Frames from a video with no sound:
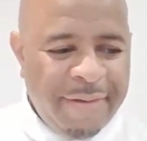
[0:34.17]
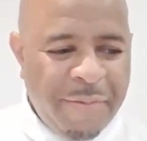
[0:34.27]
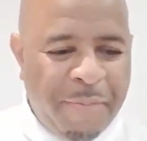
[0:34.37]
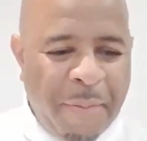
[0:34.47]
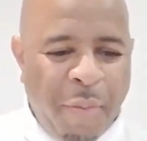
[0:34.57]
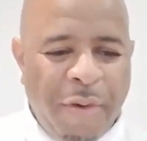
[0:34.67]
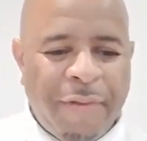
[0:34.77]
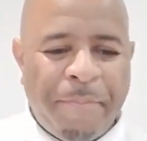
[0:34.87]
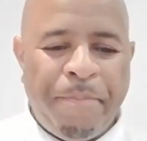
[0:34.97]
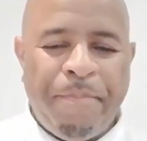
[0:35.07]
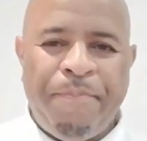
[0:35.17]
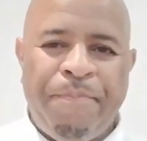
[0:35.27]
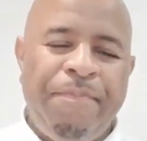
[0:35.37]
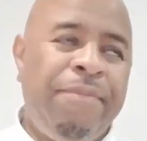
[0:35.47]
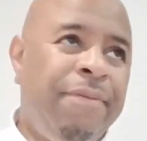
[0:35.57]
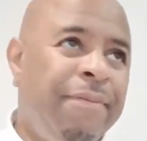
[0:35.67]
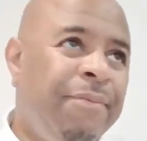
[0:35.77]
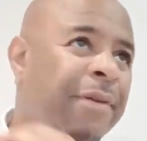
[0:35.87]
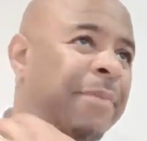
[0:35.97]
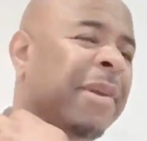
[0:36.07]
probably one of
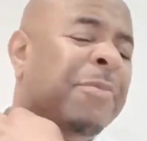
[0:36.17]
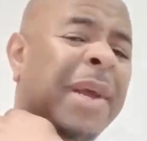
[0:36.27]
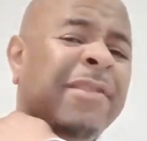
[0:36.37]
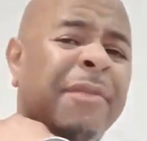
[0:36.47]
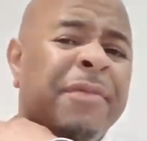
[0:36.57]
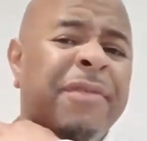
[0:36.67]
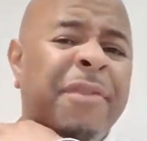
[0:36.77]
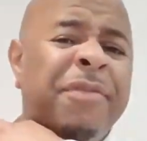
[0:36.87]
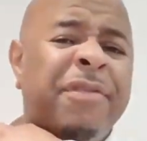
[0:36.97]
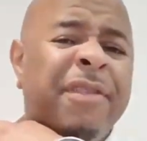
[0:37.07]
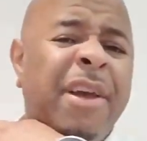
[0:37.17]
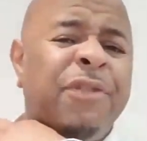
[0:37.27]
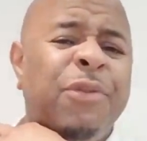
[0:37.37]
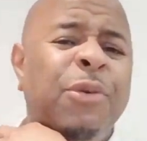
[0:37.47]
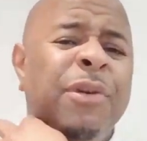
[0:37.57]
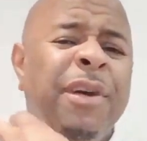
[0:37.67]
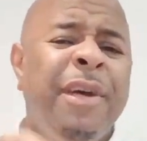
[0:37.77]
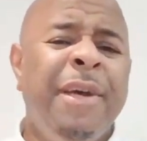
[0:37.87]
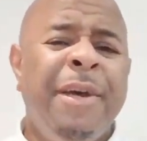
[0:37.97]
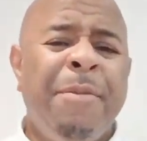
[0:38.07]
the best players I saw
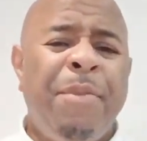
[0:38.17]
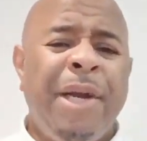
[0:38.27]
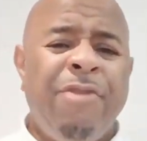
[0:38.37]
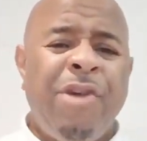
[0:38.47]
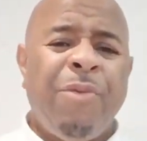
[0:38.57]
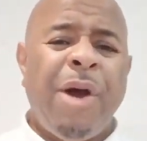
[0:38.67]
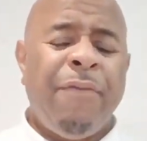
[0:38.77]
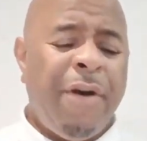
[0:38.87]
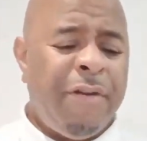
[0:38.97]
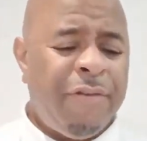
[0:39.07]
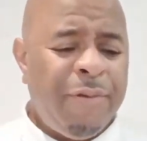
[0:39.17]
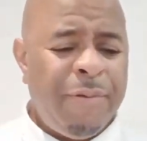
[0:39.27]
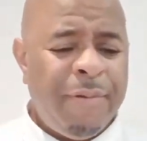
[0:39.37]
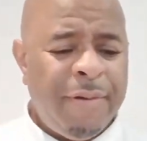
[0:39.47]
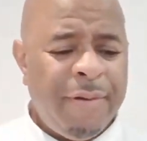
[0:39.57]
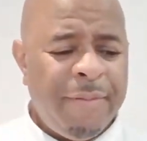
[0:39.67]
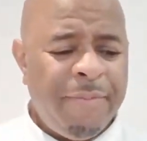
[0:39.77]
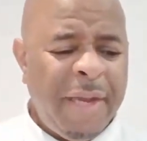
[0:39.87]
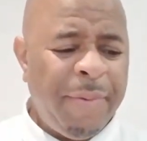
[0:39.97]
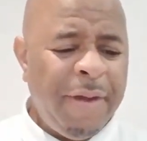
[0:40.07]
playing the red and white of Arsenal.
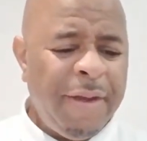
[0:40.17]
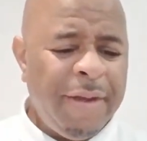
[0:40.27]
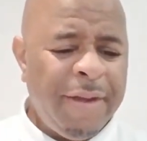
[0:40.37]
Maybe.